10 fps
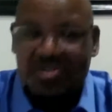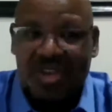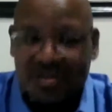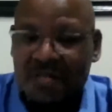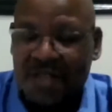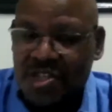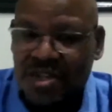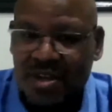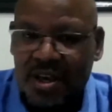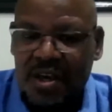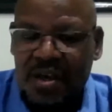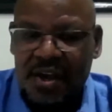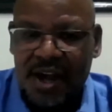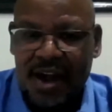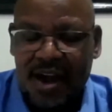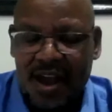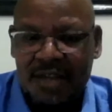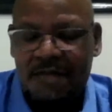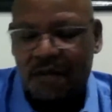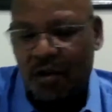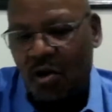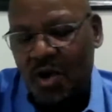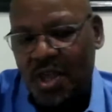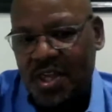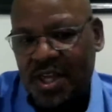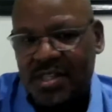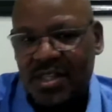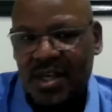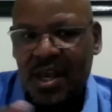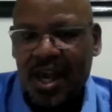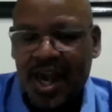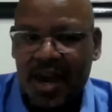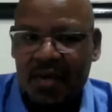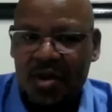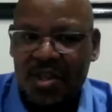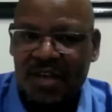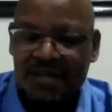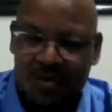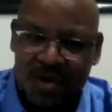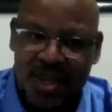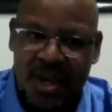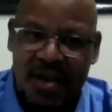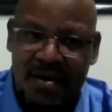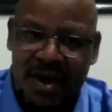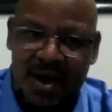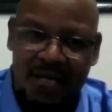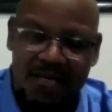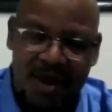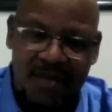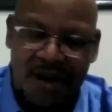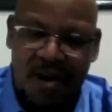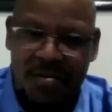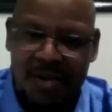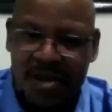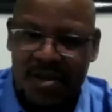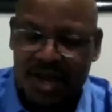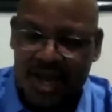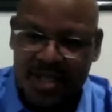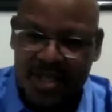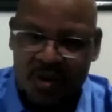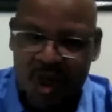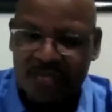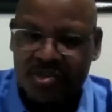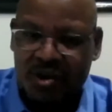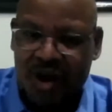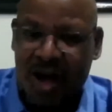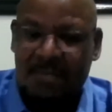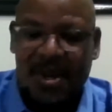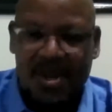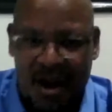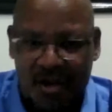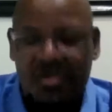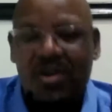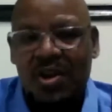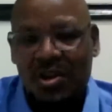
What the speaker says: You need to have a vision and flow with it, with the environment as the waves go up and down.